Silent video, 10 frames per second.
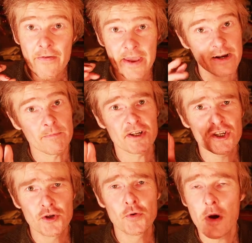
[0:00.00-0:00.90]
they're going to be
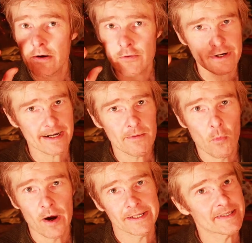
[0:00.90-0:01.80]
two
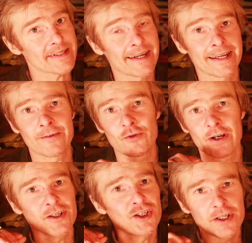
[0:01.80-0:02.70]
cracking wines and I can
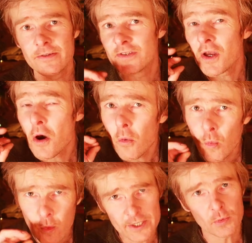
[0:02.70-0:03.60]
try and choose
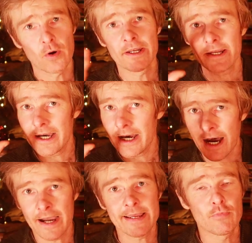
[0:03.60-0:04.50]
which one
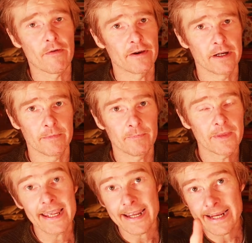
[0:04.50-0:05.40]
I prefer,
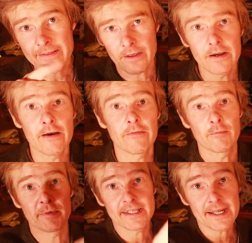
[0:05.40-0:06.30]
either
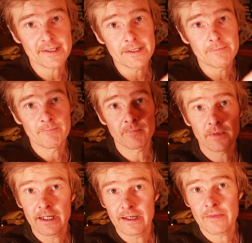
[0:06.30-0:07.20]
the Passata
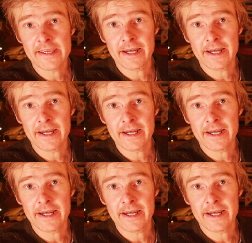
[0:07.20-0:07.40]
and the